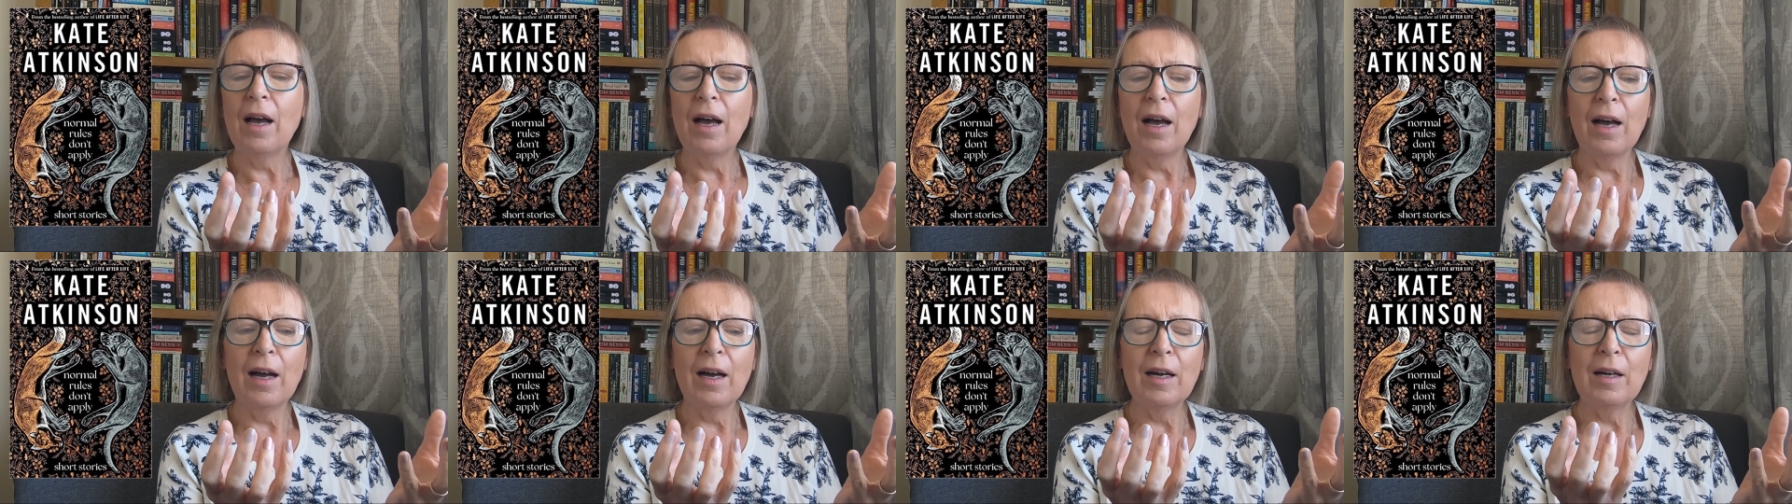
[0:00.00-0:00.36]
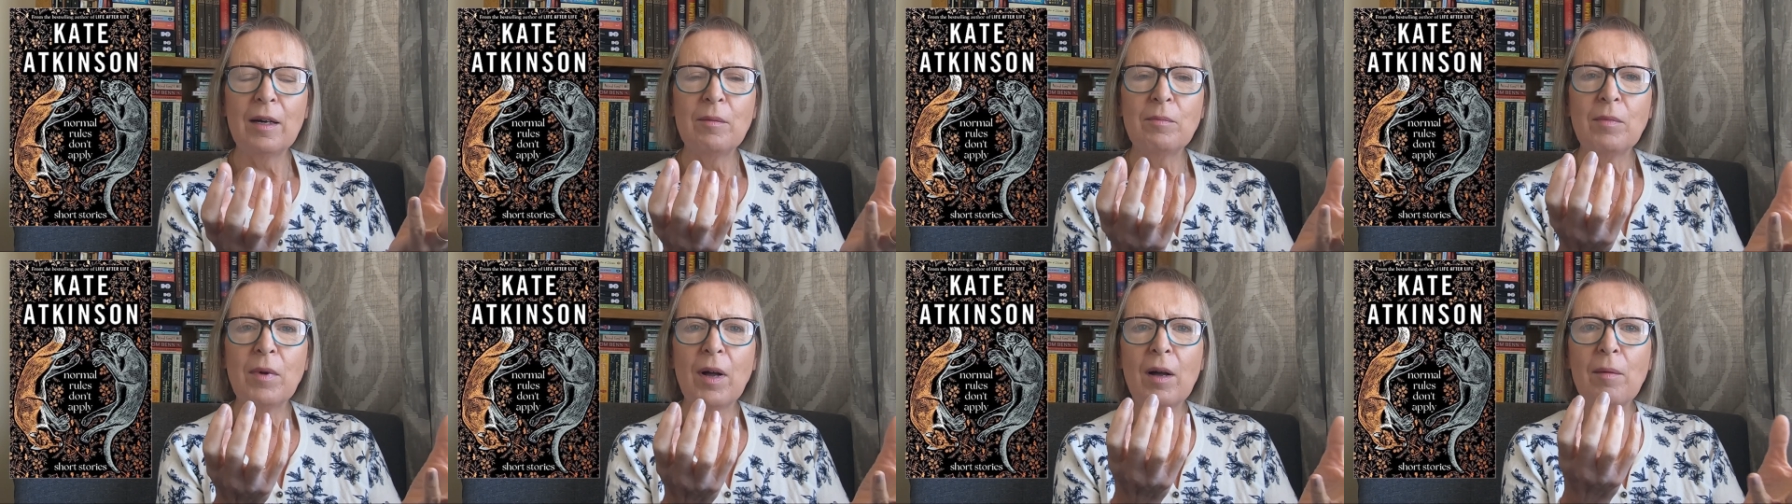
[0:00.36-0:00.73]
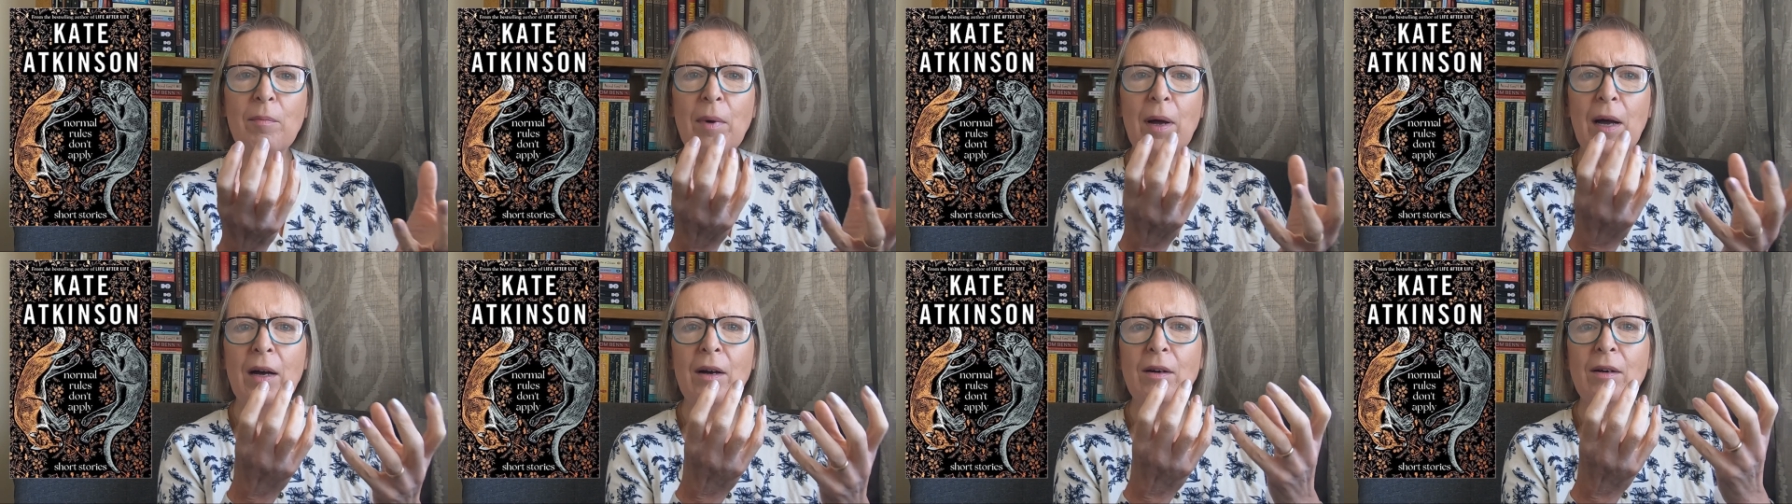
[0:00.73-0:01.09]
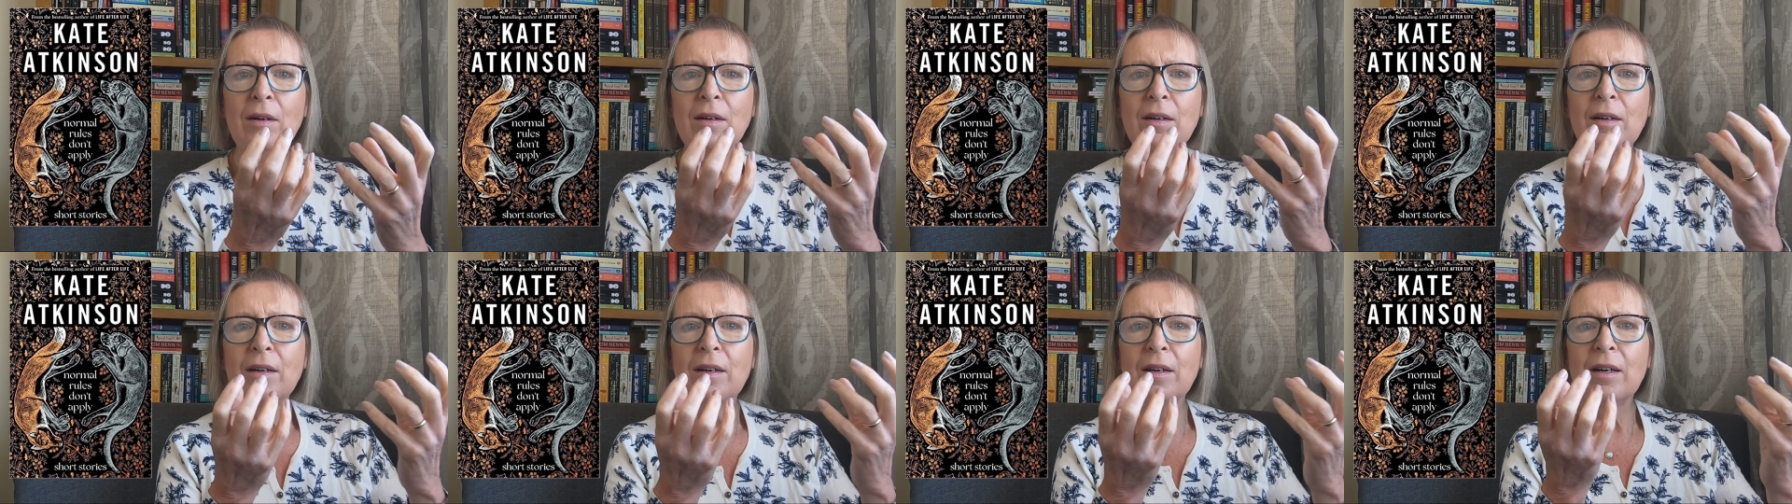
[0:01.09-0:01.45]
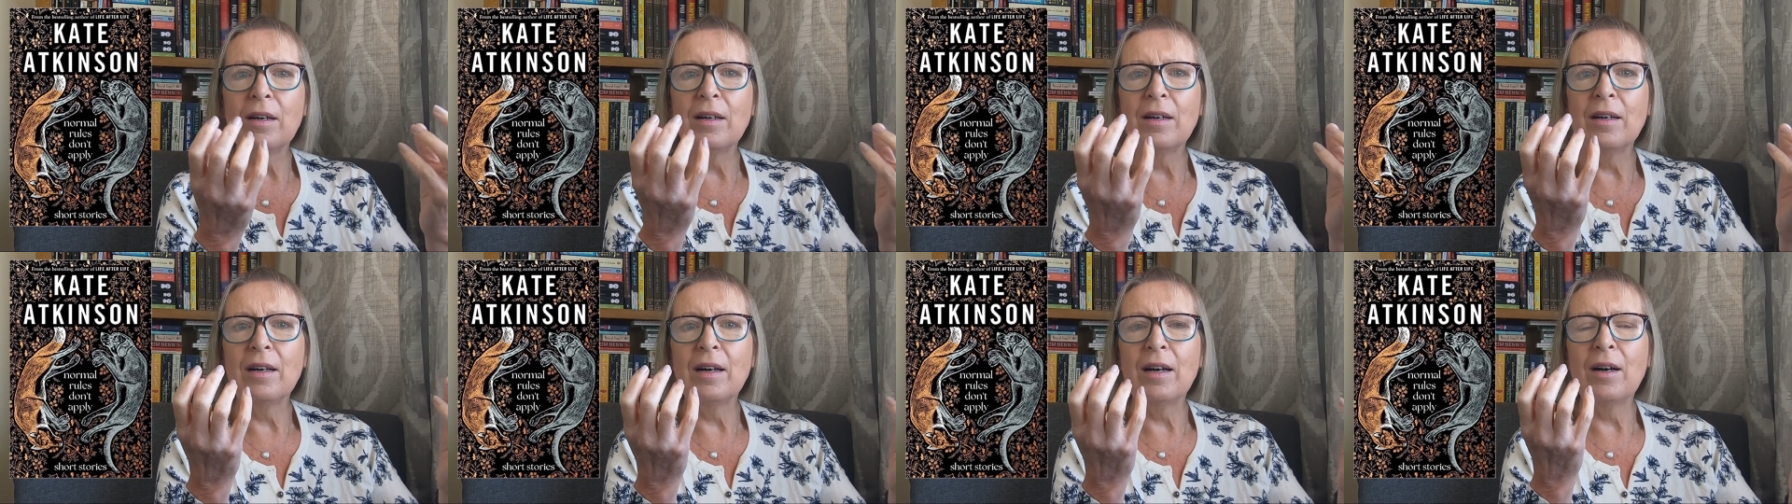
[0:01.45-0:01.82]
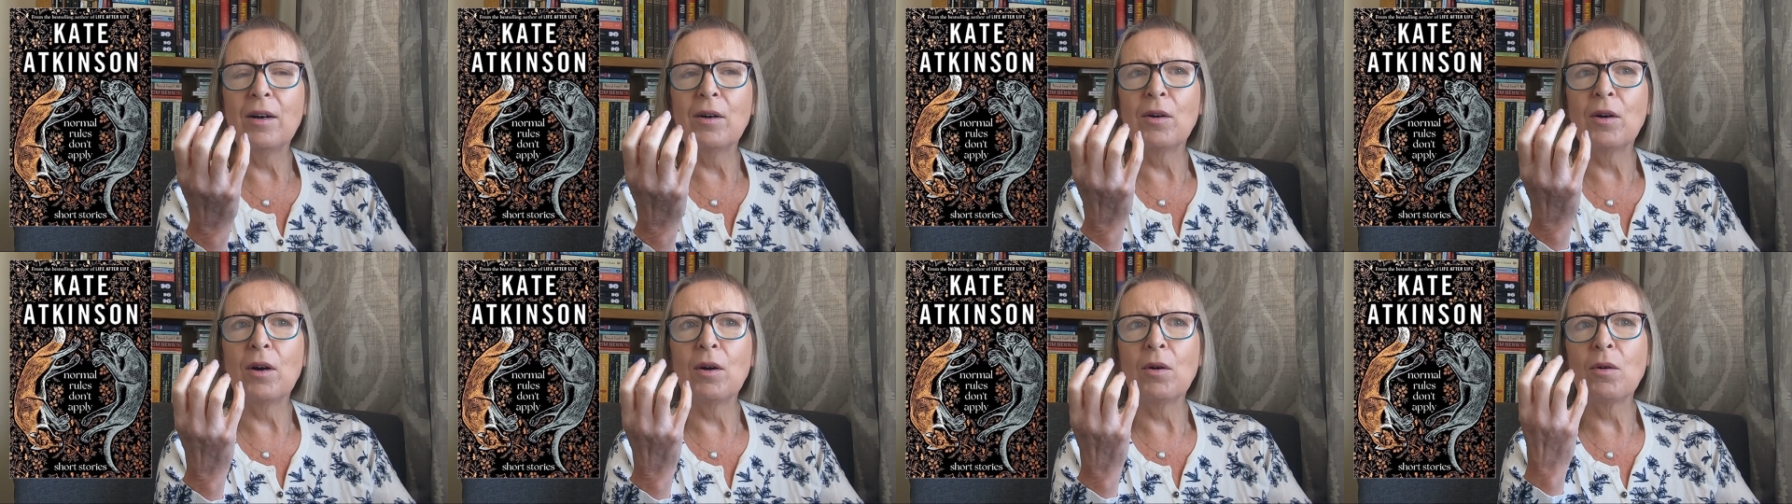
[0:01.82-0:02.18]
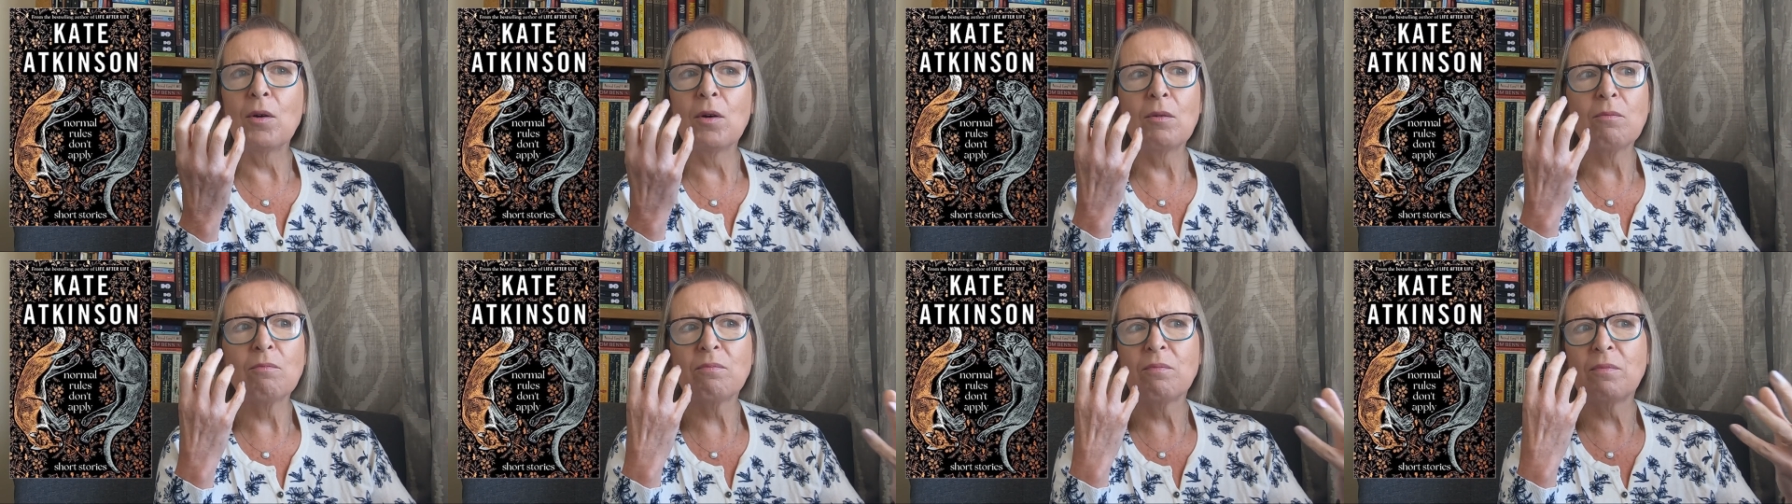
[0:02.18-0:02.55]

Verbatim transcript: about a